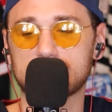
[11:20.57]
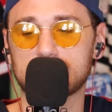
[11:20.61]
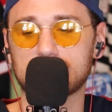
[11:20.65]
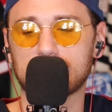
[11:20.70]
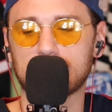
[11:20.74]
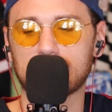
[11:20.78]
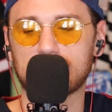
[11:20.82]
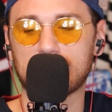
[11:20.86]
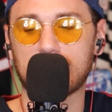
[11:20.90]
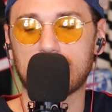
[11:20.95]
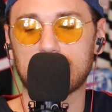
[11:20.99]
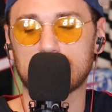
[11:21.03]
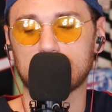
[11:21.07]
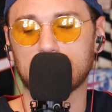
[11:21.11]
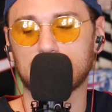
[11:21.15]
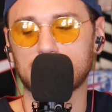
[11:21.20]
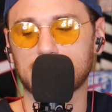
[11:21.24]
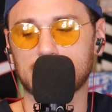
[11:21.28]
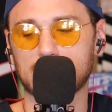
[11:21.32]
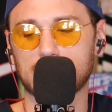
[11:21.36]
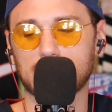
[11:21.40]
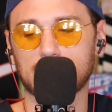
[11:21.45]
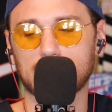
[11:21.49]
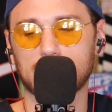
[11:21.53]
And I got like
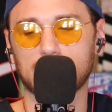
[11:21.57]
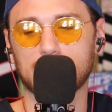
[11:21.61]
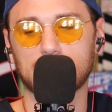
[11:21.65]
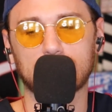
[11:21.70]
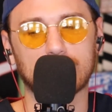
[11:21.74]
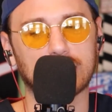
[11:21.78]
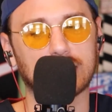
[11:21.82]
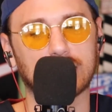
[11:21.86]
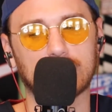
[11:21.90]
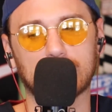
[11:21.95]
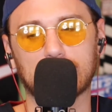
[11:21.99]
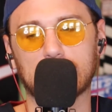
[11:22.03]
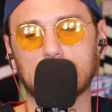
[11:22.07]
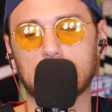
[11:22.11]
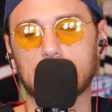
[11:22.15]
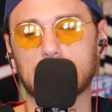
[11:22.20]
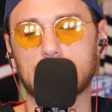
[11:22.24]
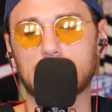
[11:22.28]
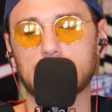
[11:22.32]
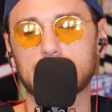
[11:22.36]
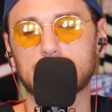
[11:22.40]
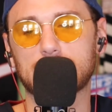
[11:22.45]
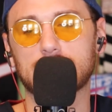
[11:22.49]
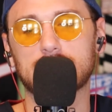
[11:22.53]

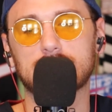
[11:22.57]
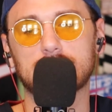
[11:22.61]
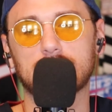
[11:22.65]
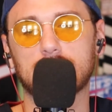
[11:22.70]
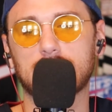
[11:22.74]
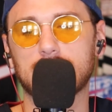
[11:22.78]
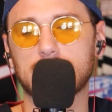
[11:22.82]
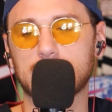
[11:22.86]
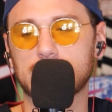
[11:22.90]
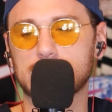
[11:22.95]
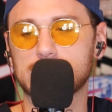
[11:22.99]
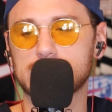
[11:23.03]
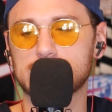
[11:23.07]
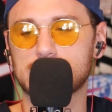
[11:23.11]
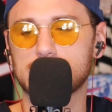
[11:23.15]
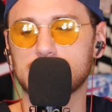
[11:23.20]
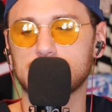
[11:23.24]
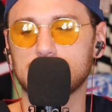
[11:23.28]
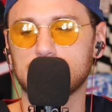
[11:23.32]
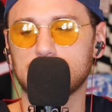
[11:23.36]
100 likes.